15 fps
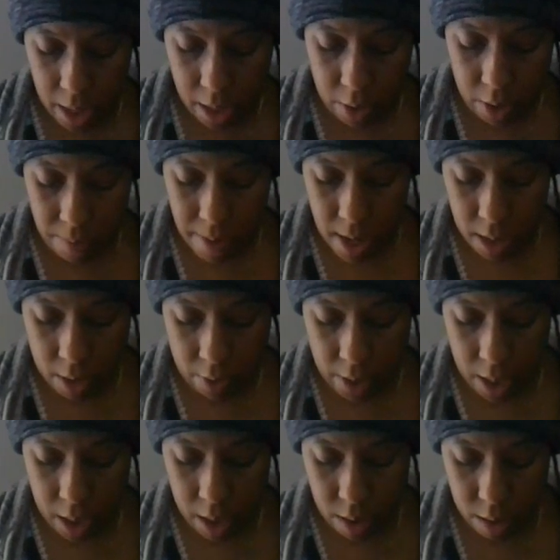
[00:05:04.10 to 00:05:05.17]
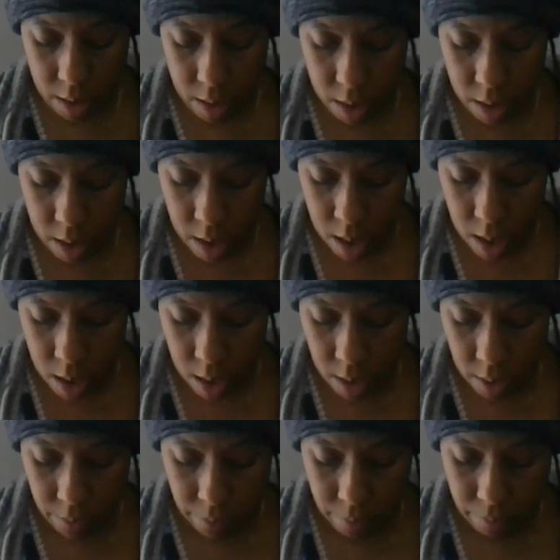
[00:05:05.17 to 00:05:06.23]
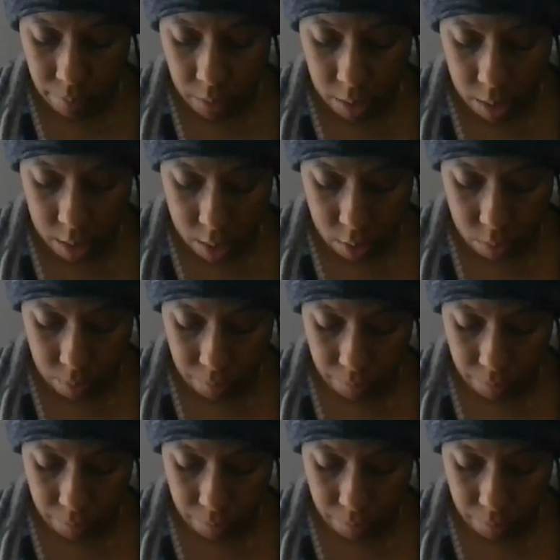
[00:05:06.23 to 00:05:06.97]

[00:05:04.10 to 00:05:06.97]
going to be a grant. So